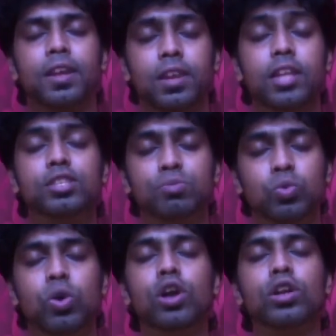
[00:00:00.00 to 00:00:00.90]
Let's move
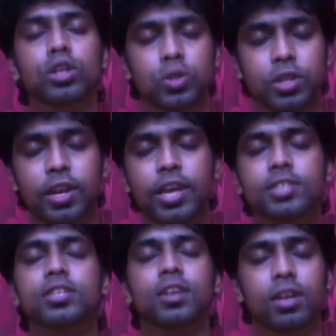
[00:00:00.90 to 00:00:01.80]
on to the
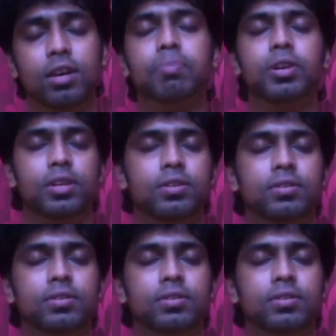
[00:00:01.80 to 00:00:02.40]
next company.